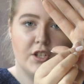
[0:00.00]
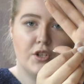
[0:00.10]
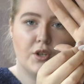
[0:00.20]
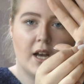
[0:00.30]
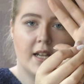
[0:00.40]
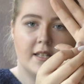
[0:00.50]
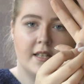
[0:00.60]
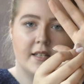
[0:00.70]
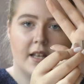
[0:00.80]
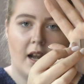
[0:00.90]
two colors,
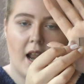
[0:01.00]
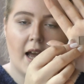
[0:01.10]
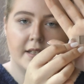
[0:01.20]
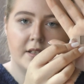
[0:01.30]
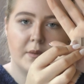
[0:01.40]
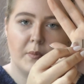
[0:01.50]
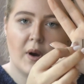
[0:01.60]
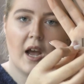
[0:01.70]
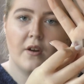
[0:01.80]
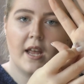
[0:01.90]
this light
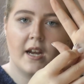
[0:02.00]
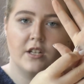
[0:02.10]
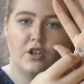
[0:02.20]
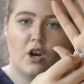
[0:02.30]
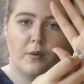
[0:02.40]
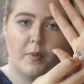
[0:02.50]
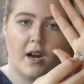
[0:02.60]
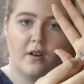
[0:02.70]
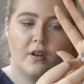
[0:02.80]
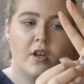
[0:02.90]
brown and a dark
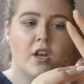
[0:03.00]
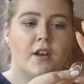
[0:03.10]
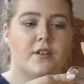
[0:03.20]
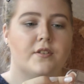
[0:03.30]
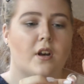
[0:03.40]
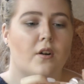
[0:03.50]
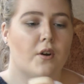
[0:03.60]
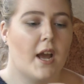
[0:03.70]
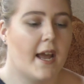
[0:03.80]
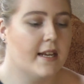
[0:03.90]
brown. So
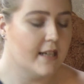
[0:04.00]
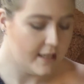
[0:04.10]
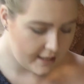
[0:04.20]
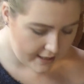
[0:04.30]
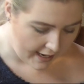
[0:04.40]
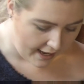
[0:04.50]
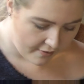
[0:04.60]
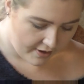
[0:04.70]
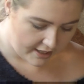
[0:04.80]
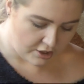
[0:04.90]
it doesn't
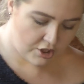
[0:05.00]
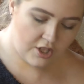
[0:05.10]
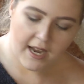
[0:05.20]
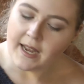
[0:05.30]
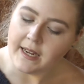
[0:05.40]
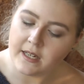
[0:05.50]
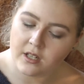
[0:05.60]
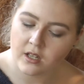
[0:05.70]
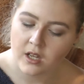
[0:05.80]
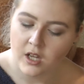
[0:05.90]
have a shade,
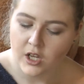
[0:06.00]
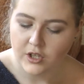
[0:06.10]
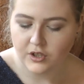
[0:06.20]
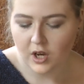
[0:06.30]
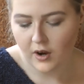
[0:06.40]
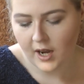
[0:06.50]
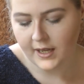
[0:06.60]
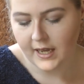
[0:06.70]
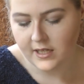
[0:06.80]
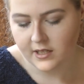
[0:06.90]
so I
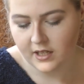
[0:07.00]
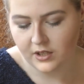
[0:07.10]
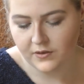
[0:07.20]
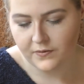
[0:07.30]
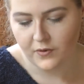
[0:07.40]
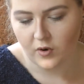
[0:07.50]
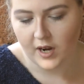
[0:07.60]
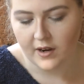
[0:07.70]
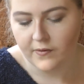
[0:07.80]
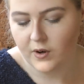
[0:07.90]
guess it's for
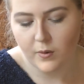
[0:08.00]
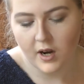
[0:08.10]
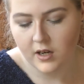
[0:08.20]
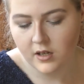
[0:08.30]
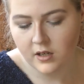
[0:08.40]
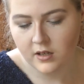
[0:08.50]
everyone.